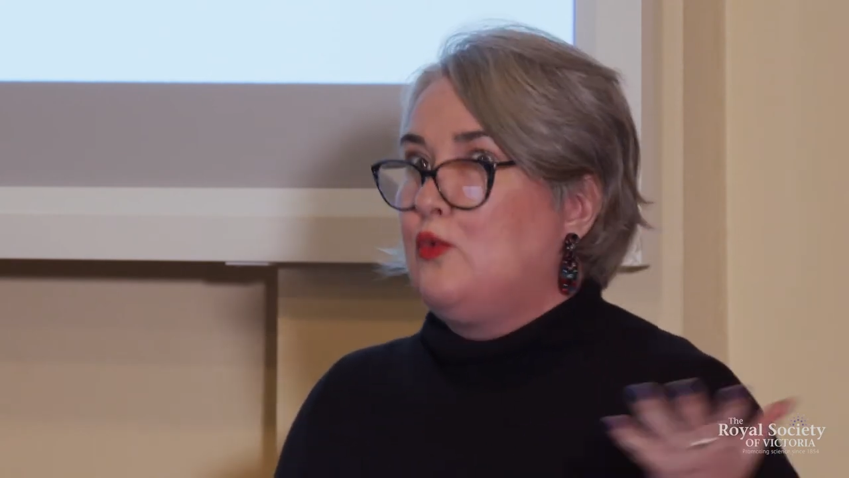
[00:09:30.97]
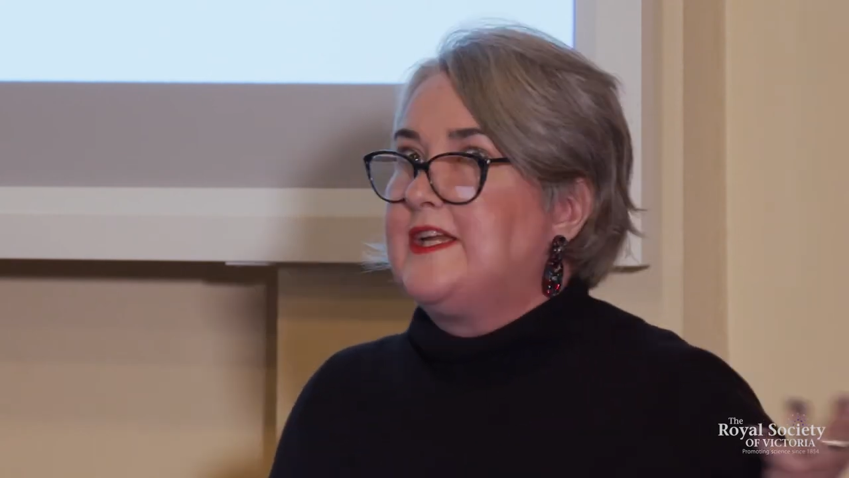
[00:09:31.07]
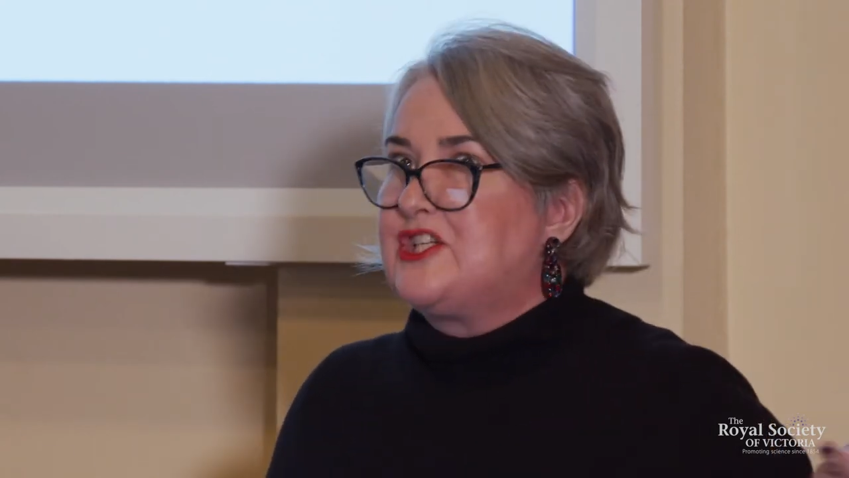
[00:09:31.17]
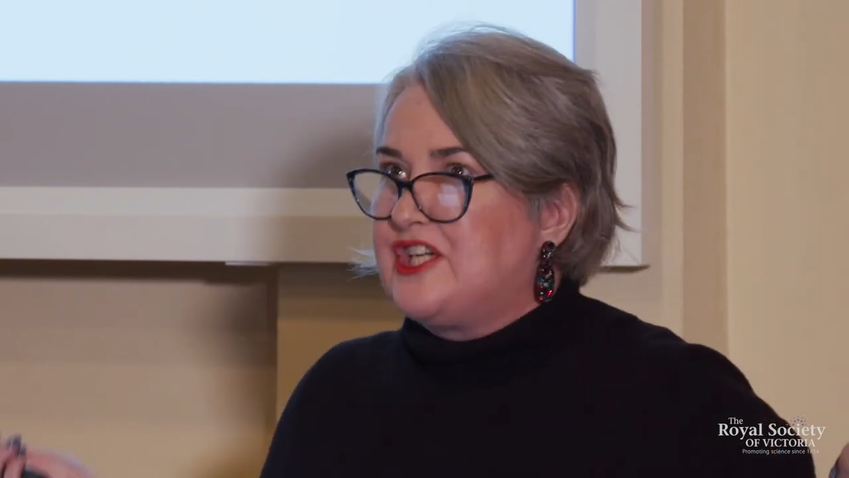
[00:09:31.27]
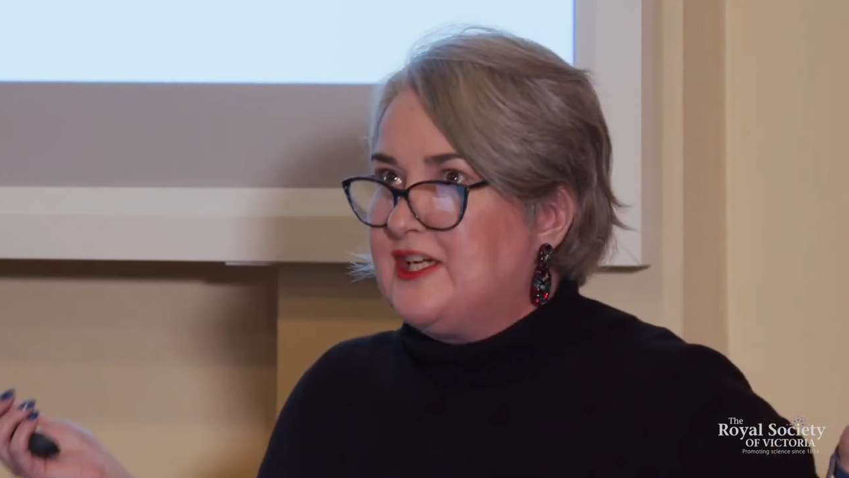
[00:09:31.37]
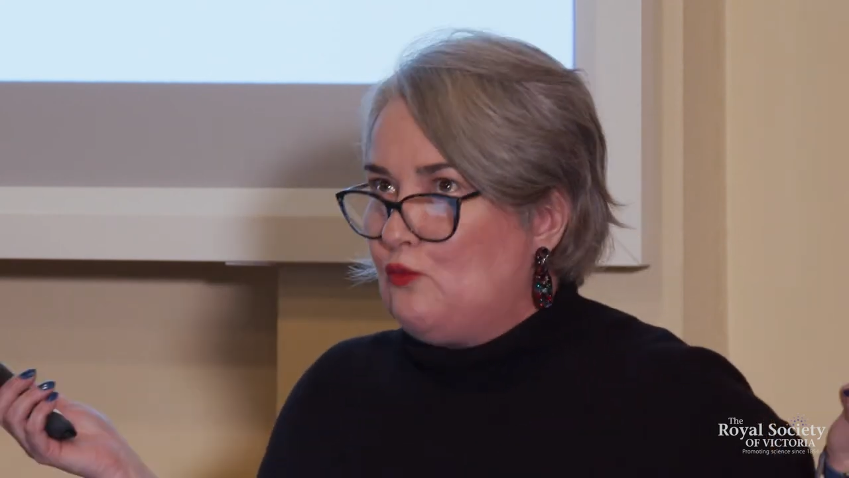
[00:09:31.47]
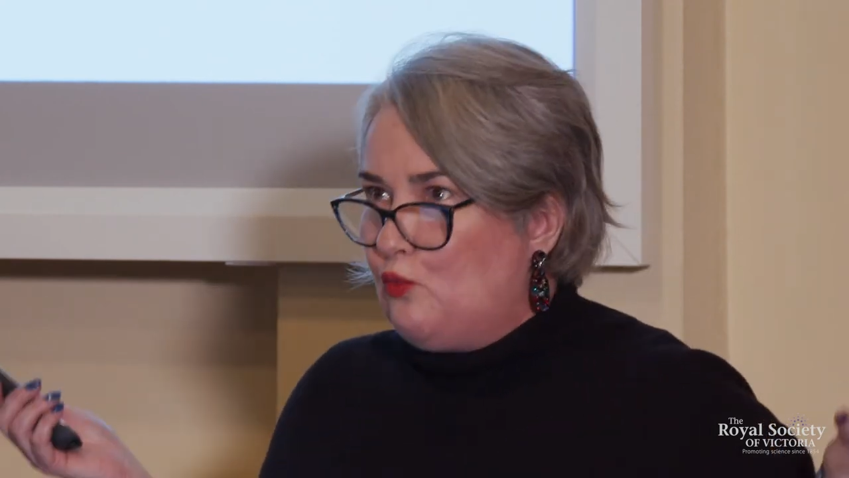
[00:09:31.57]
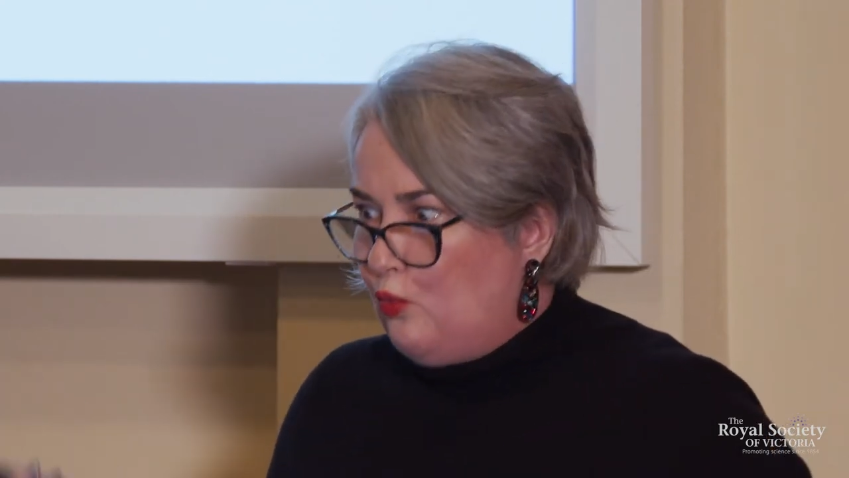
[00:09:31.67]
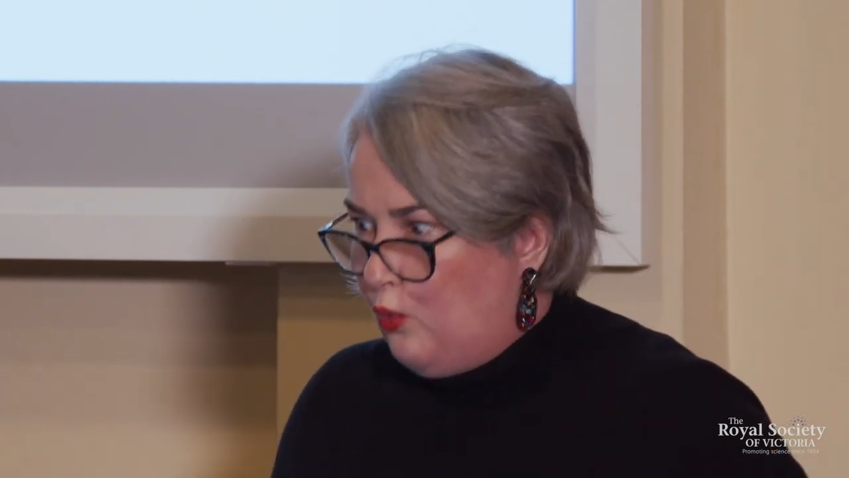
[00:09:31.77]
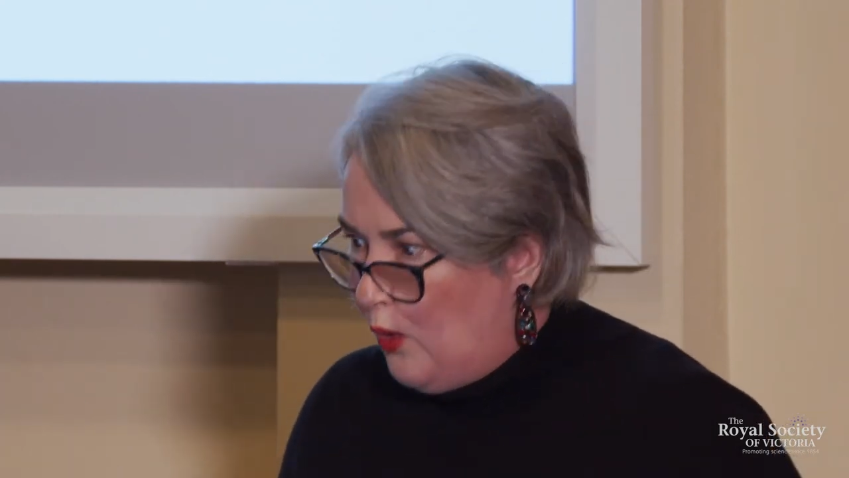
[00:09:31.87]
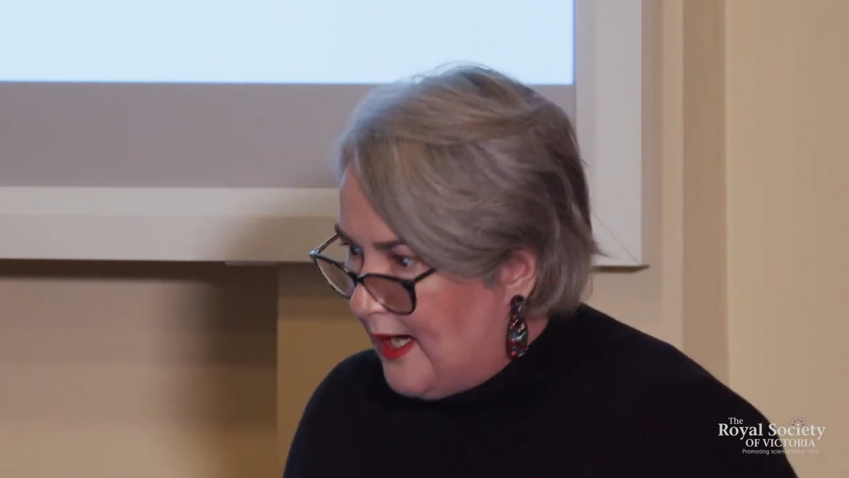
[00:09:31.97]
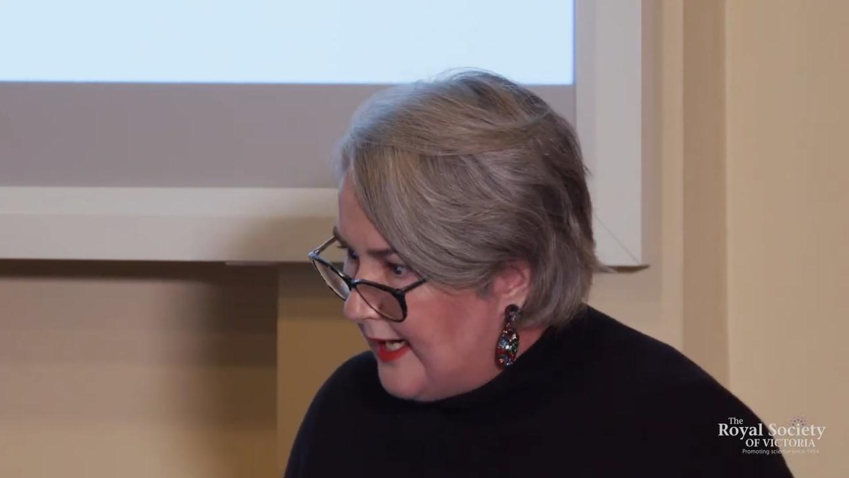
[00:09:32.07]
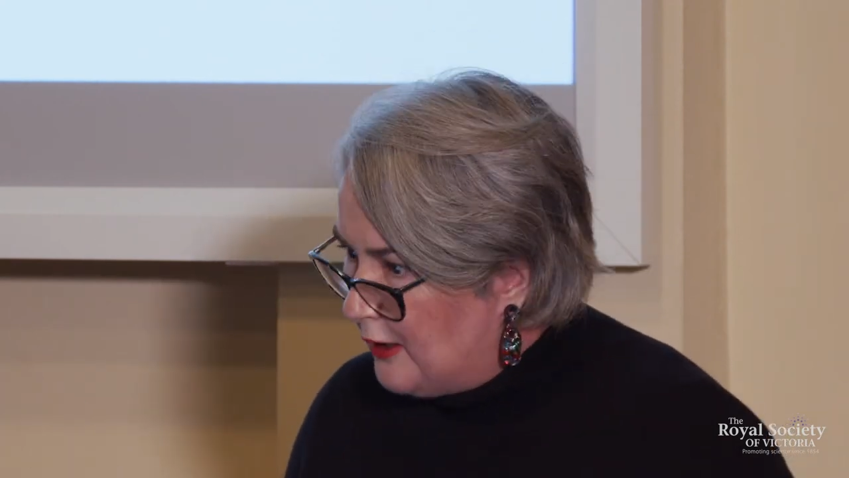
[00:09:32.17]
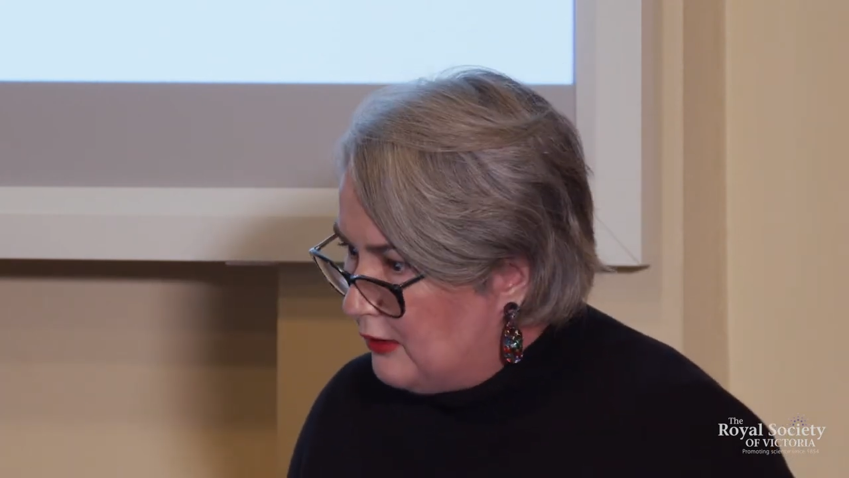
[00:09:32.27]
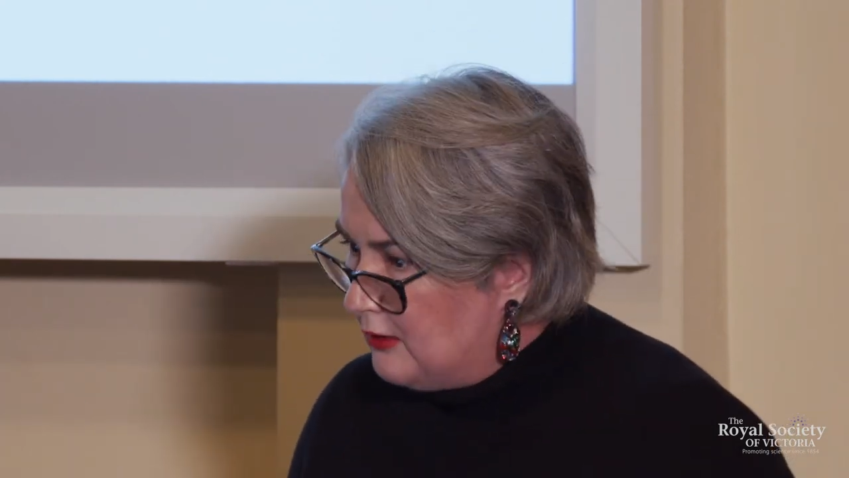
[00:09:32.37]
which it
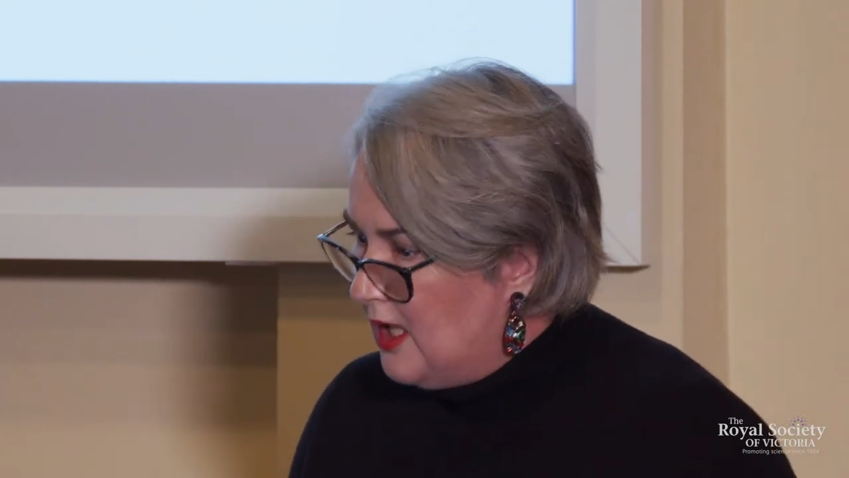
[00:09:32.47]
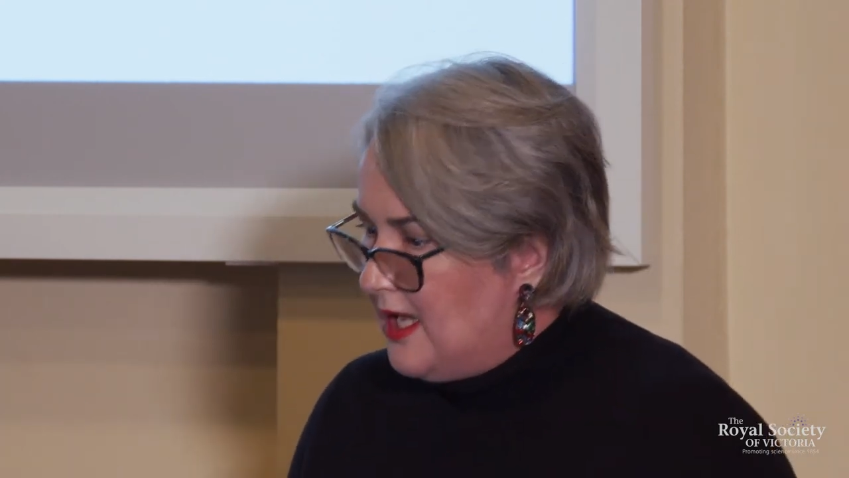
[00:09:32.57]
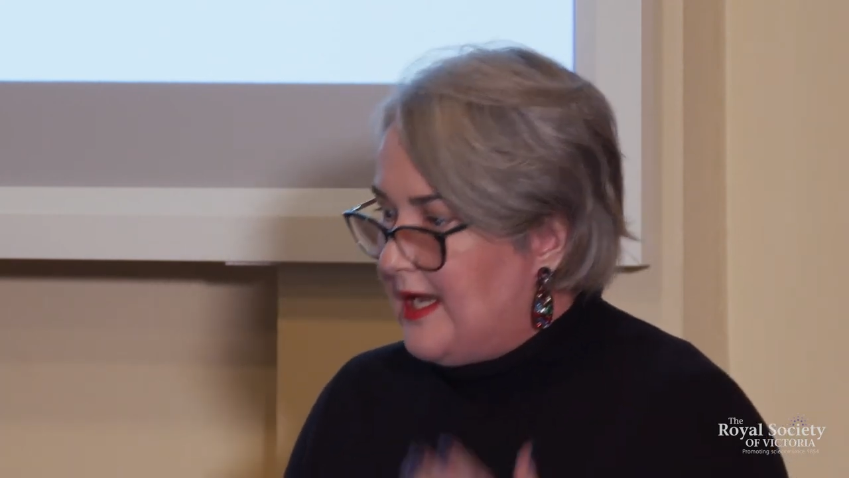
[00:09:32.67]
will,